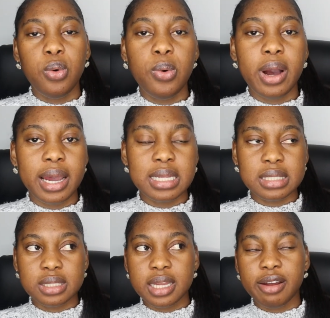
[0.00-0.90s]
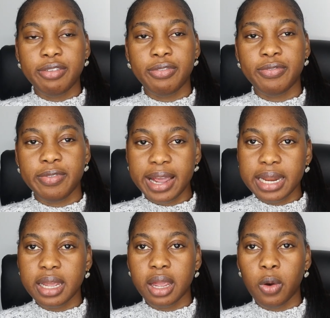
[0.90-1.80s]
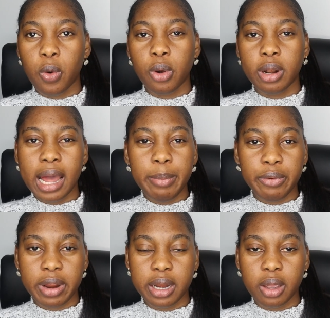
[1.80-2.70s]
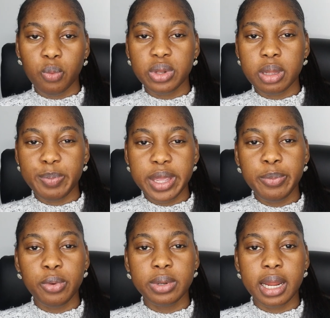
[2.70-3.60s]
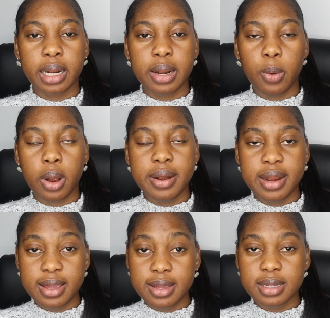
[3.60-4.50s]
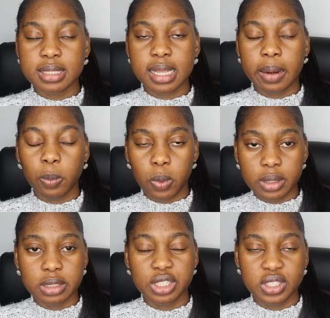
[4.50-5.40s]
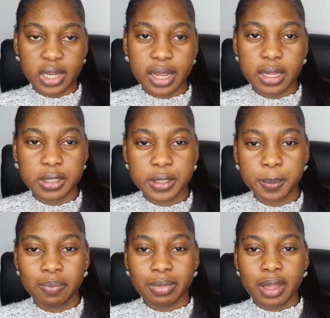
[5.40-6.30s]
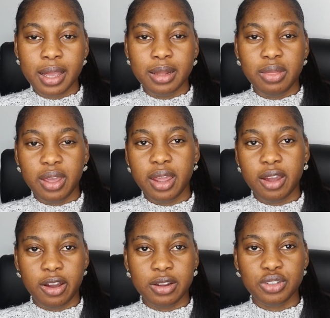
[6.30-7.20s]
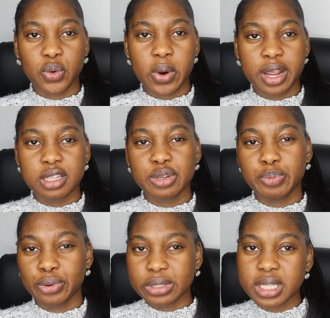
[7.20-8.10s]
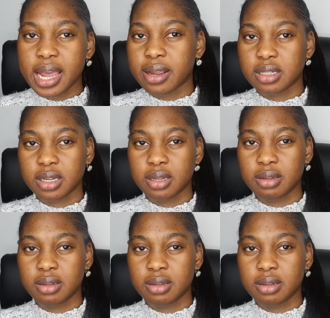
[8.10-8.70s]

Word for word: who are instead of fighting or collaborating with the people that needs and want change, they are trying to protect